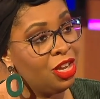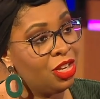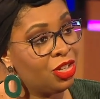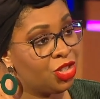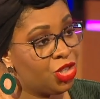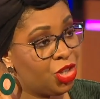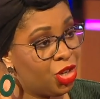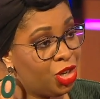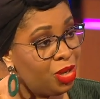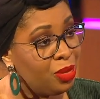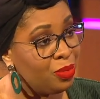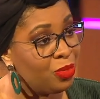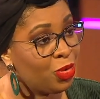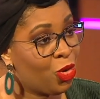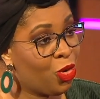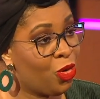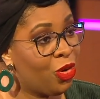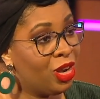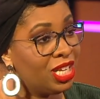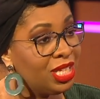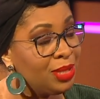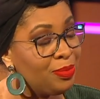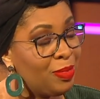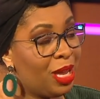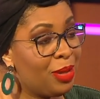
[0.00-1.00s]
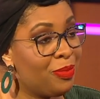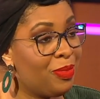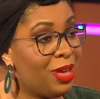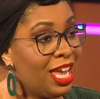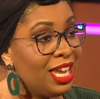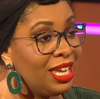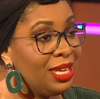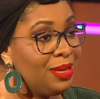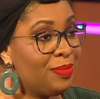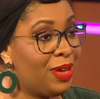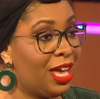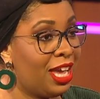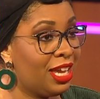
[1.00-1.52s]
term coined by
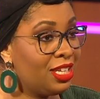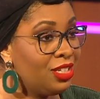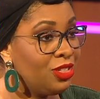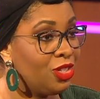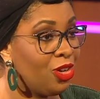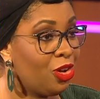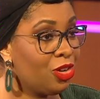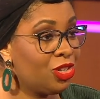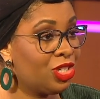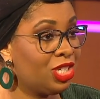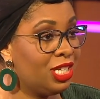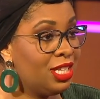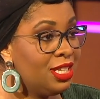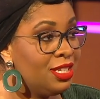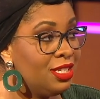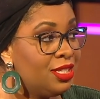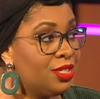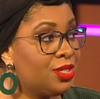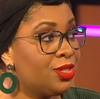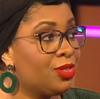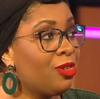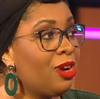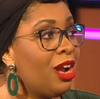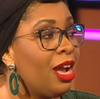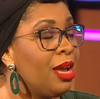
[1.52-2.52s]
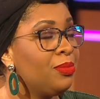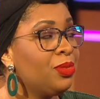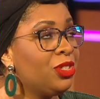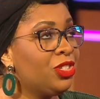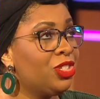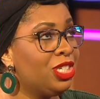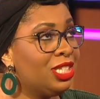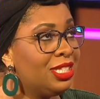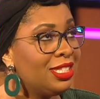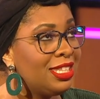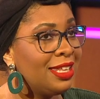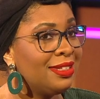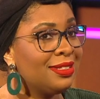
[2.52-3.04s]
Peggy McIntosh, and it describes,
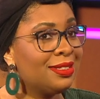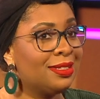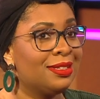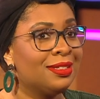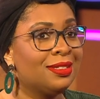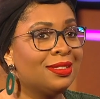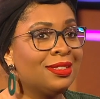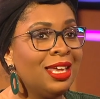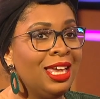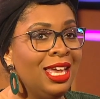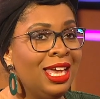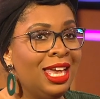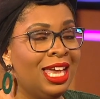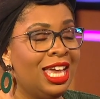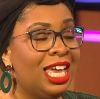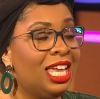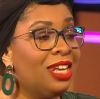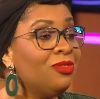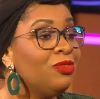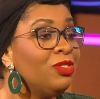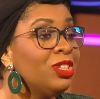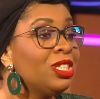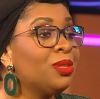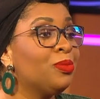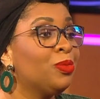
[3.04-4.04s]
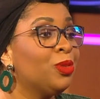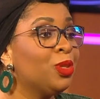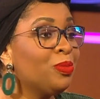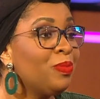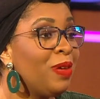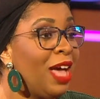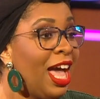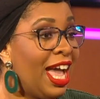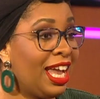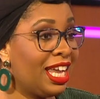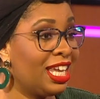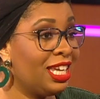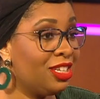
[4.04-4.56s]
she says, this invisible
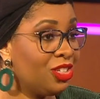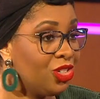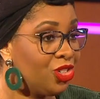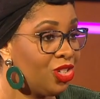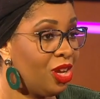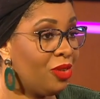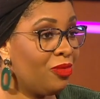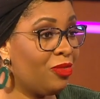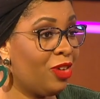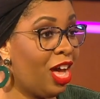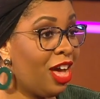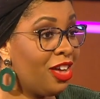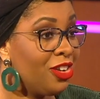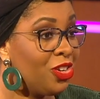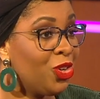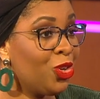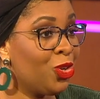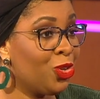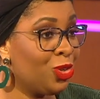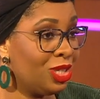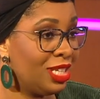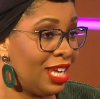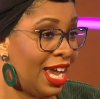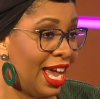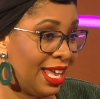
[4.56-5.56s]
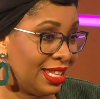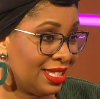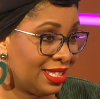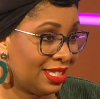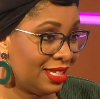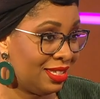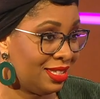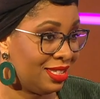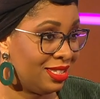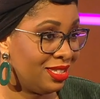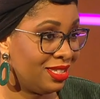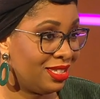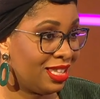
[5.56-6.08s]
package of unearned
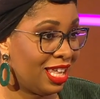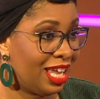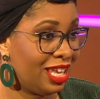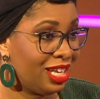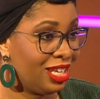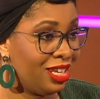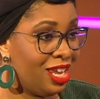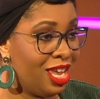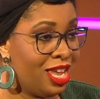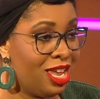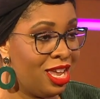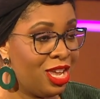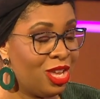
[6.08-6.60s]
assets that mm-hmm